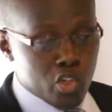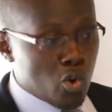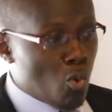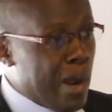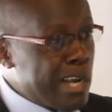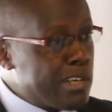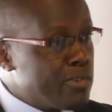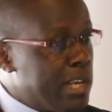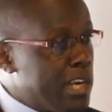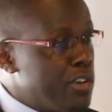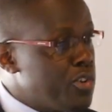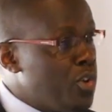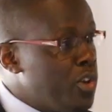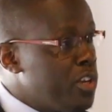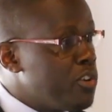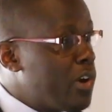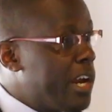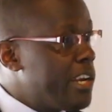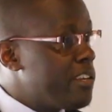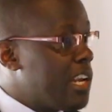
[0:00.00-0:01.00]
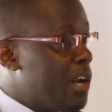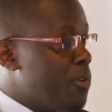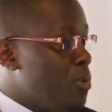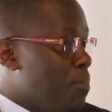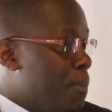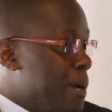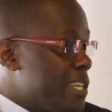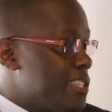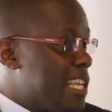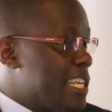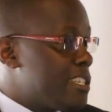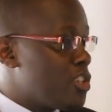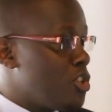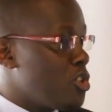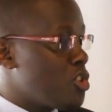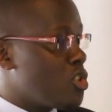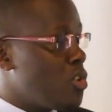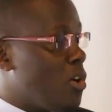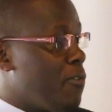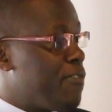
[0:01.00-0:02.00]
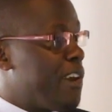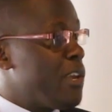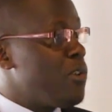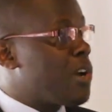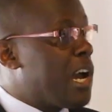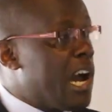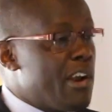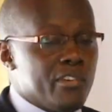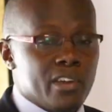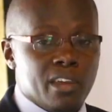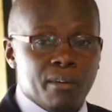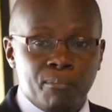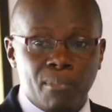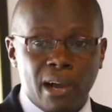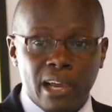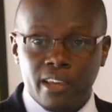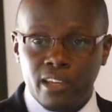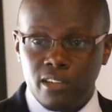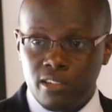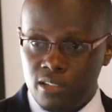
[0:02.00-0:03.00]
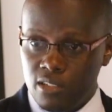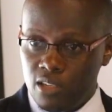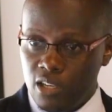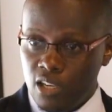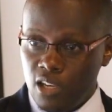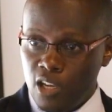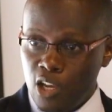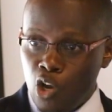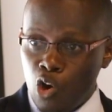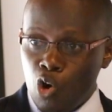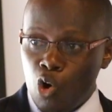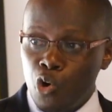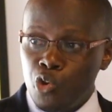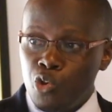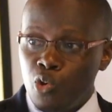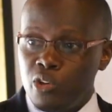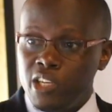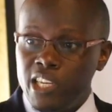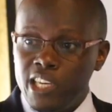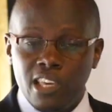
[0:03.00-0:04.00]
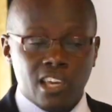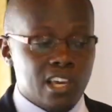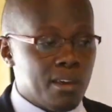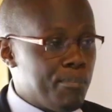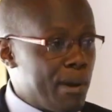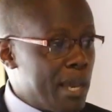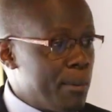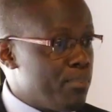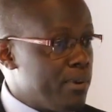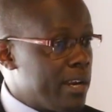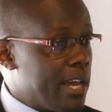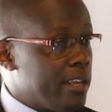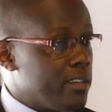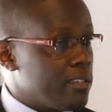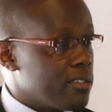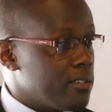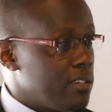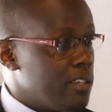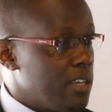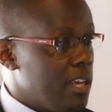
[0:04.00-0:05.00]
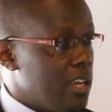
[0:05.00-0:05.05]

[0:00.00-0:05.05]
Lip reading: So what we are doing right now, you must ask yourself, are you carrying a bucket or you're digging a pipeline?